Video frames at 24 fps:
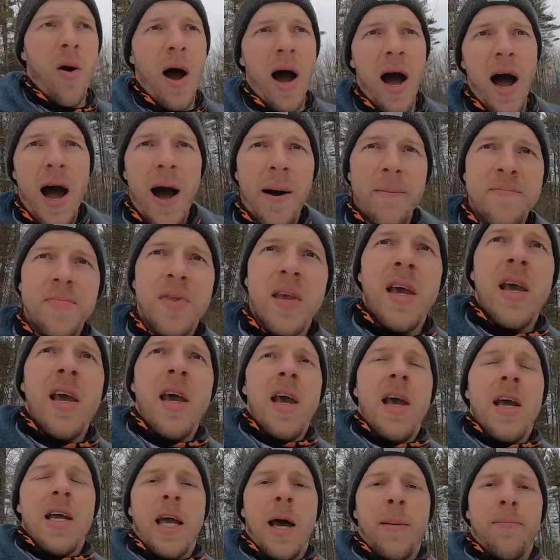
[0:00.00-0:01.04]
Um,
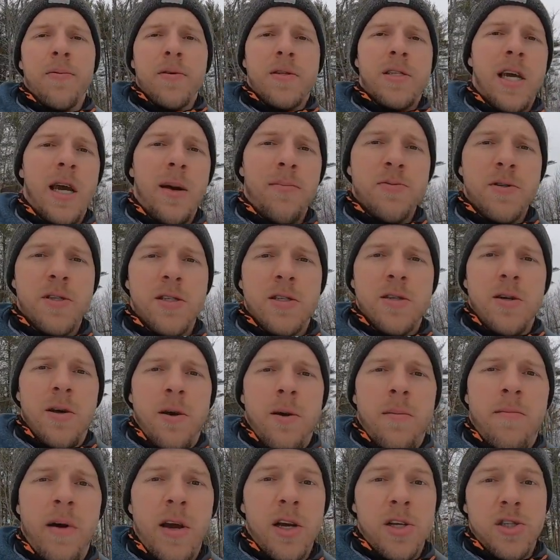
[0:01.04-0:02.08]
couple tips:
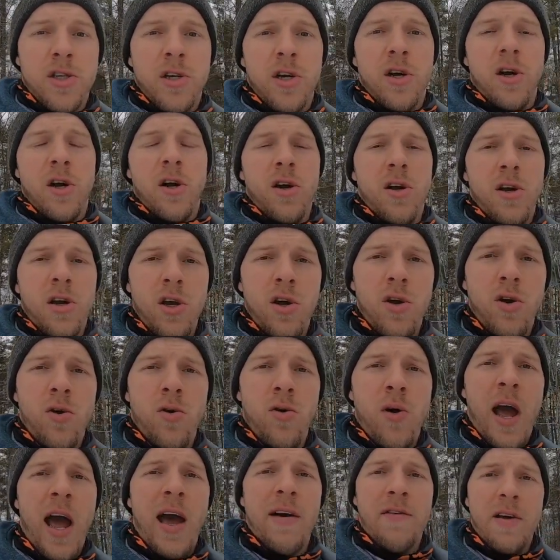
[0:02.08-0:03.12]
make sure you
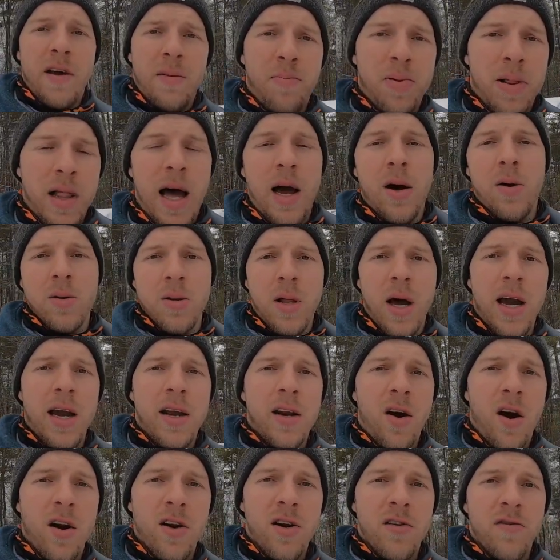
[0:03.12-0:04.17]
have a plow light
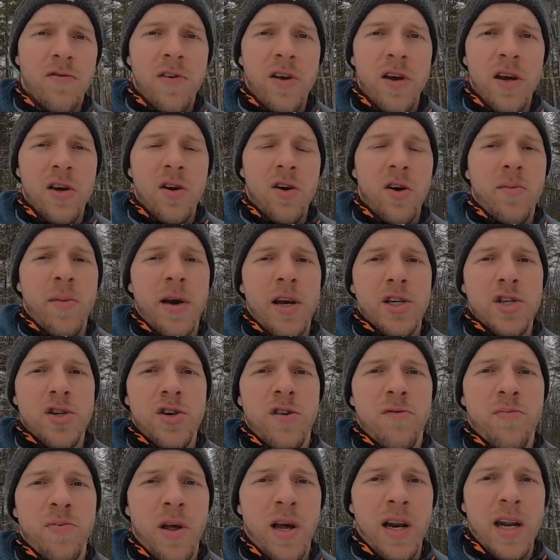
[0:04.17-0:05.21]
on your vehicle, make sure
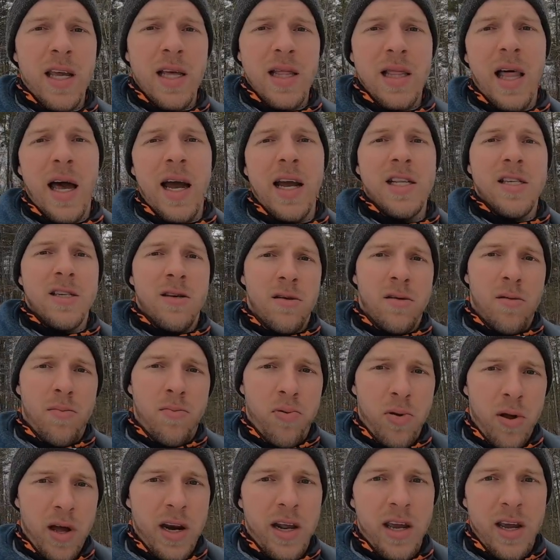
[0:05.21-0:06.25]
you have plenty of lights,
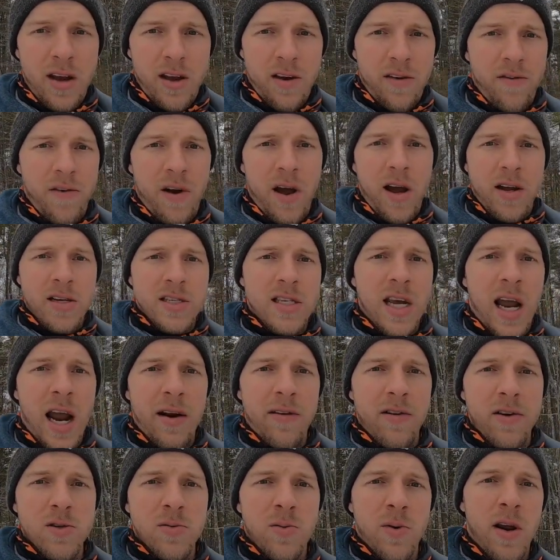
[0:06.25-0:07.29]
plenty of uh,
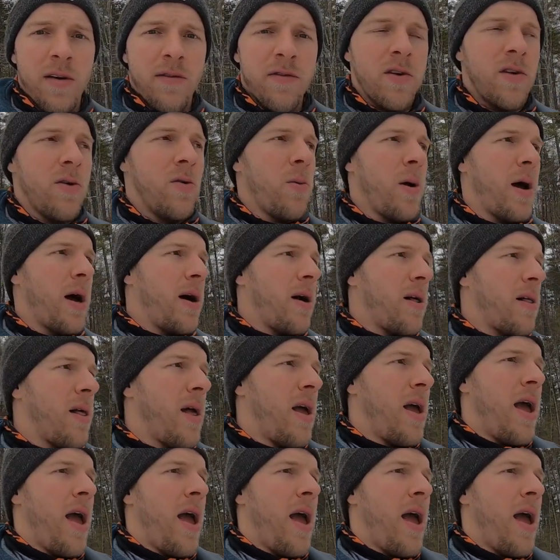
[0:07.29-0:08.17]
sirens, whatever you will.